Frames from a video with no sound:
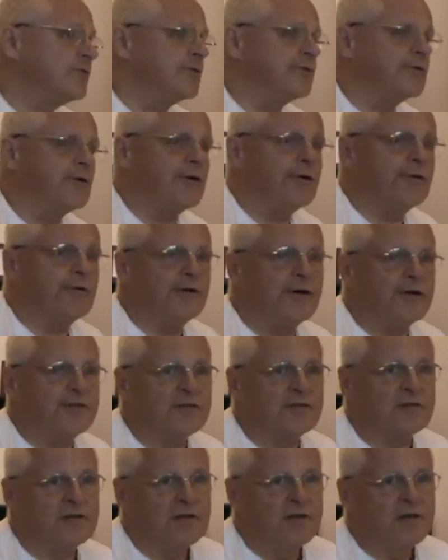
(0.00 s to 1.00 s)
you know,
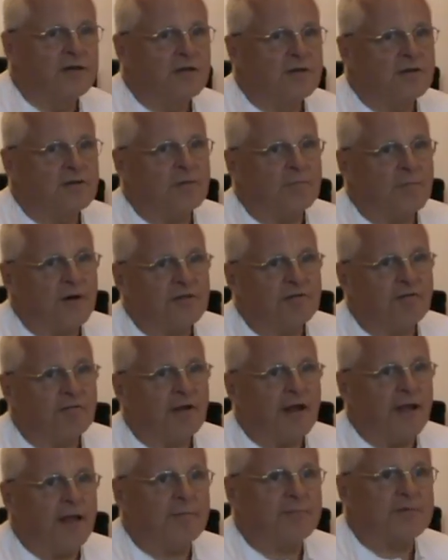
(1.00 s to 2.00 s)
and the mother
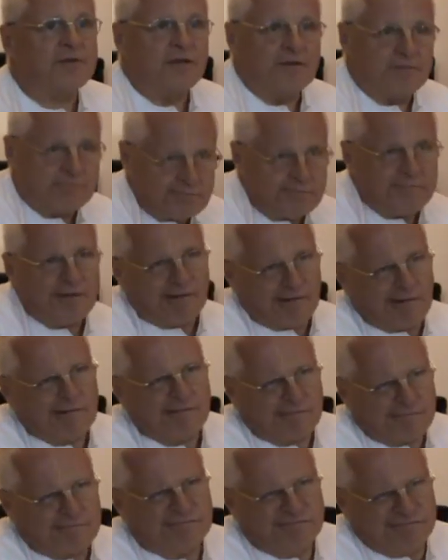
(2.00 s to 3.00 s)
raped, and, you
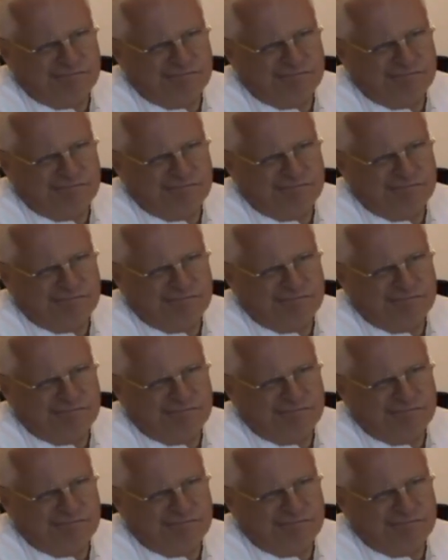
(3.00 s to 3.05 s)
know,